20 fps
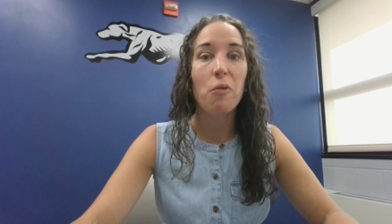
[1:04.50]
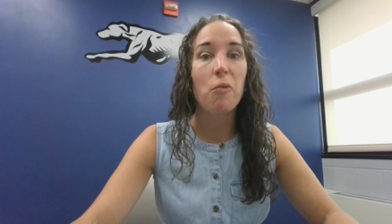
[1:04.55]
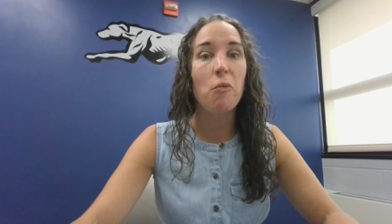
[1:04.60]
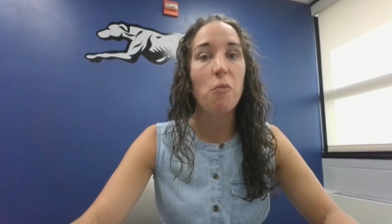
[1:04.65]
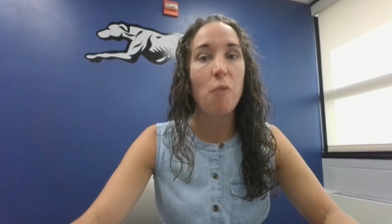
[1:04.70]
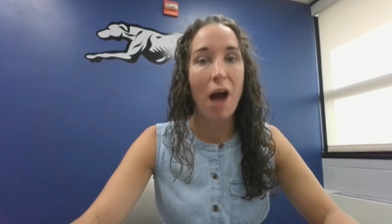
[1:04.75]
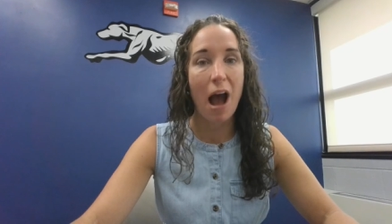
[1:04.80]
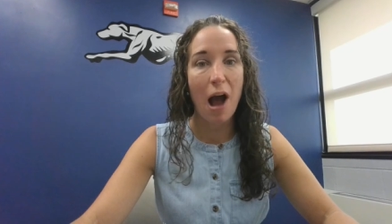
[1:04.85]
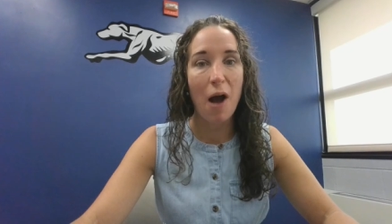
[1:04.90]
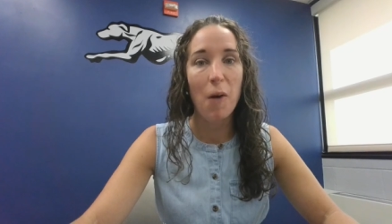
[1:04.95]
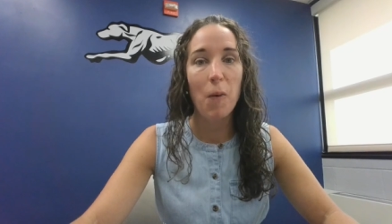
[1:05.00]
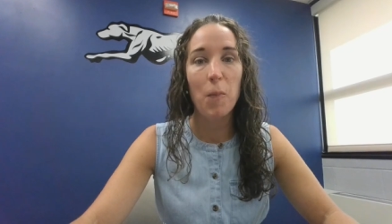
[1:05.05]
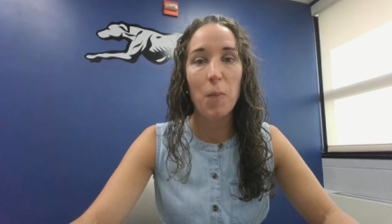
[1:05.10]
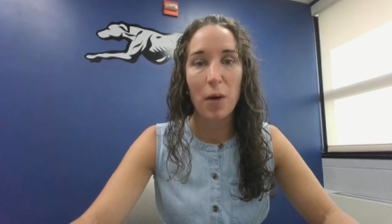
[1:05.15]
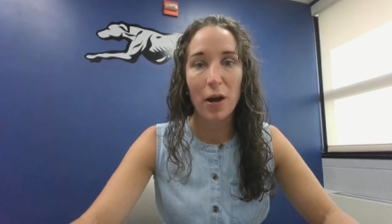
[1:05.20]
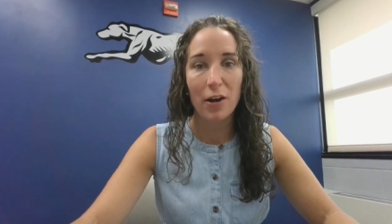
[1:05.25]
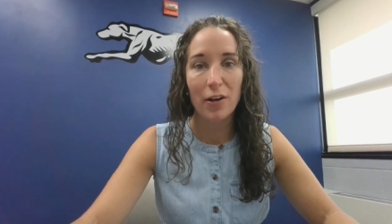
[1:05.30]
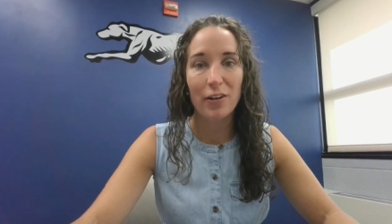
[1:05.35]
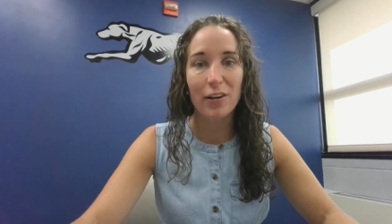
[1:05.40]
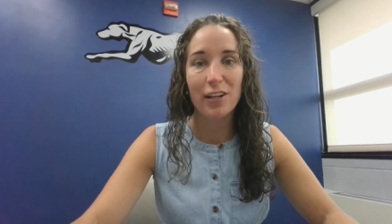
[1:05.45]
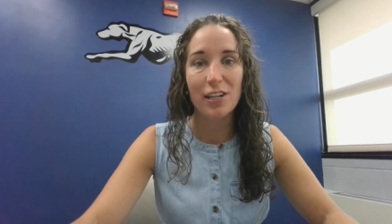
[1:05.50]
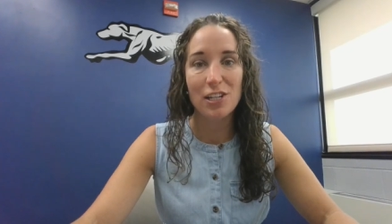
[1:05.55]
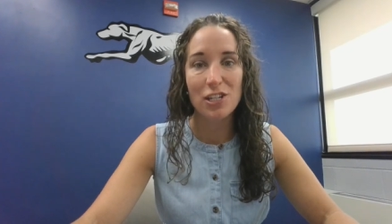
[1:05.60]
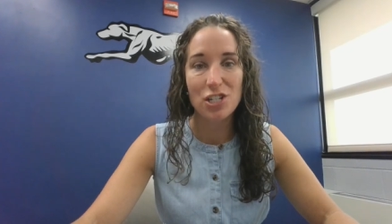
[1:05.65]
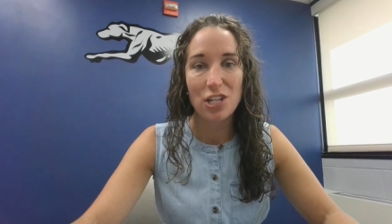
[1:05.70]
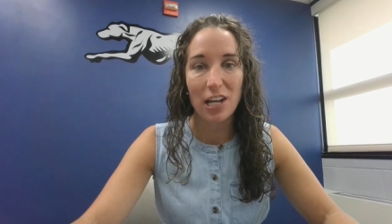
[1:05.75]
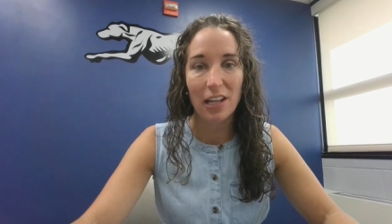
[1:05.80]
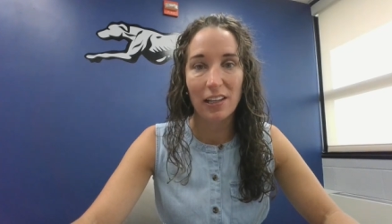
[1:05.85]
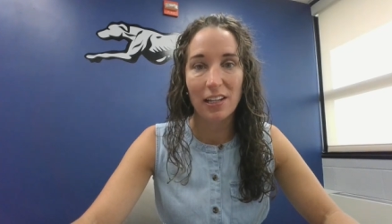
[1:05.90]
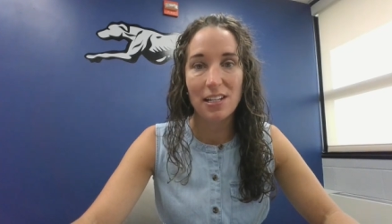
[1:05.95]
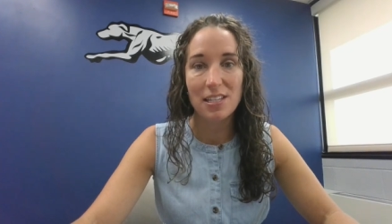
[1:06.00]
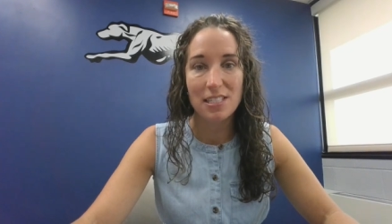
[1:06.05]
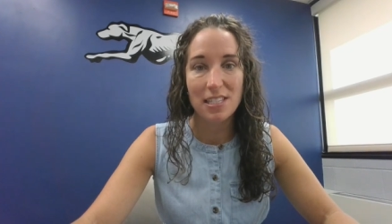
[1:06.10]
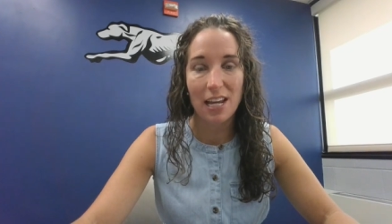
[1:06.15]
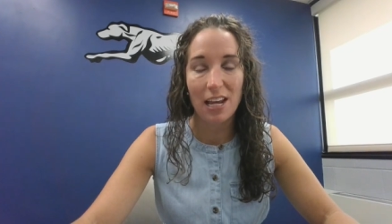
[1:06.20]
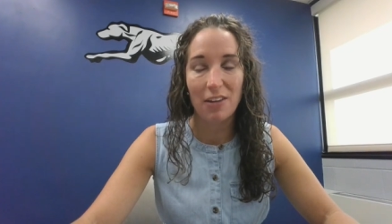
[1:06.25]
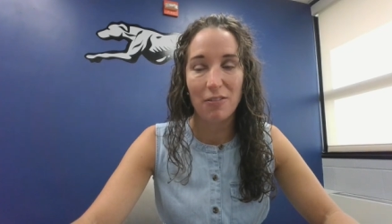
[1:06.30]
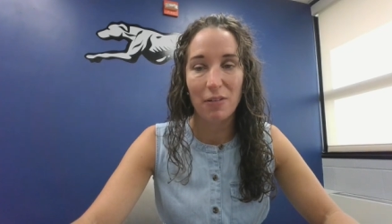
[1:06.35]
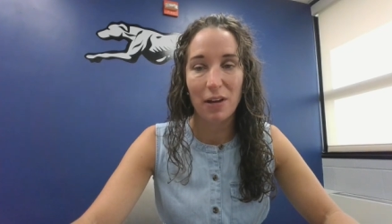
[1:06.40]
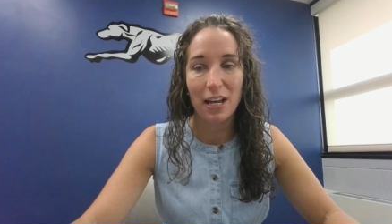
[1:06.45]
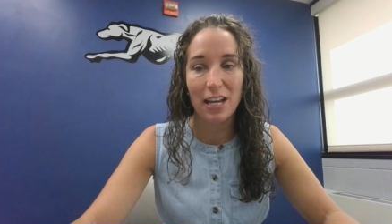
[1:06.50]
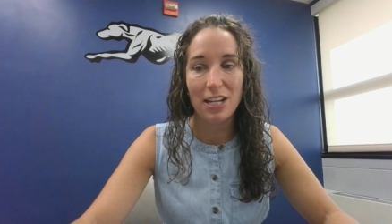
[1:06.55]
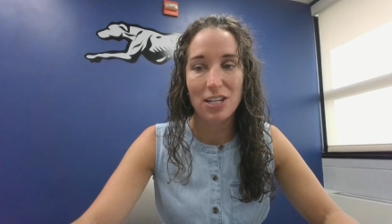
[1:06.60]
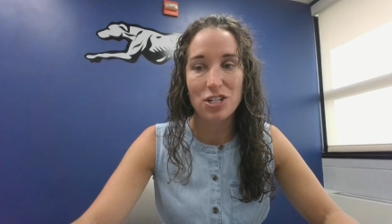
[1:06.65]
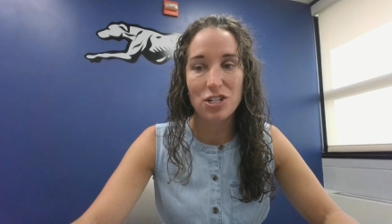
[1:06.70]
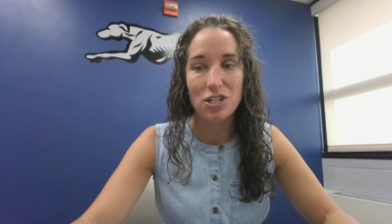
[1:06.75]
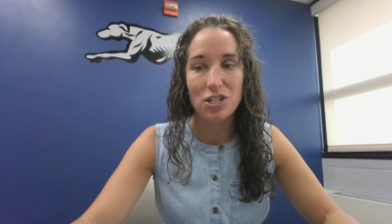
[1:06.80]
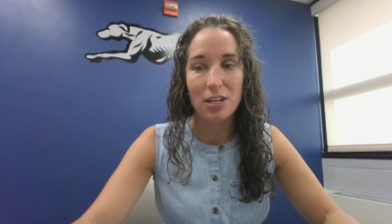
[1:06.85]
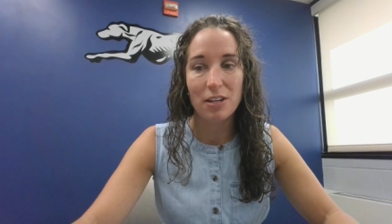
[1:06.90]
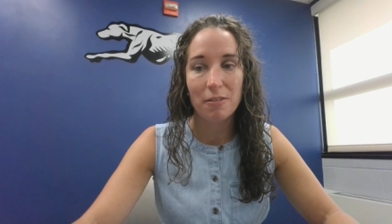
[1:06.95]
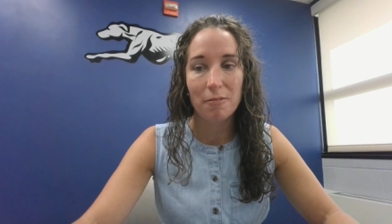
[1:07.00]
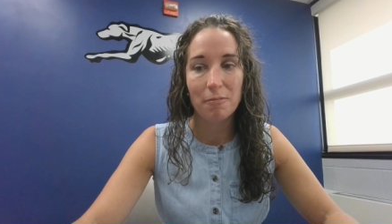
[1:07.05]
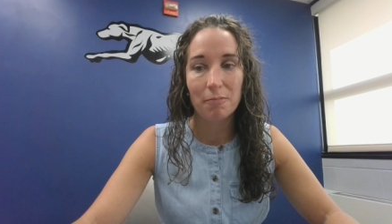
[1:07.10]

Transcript: wow butter and jelly sandwich.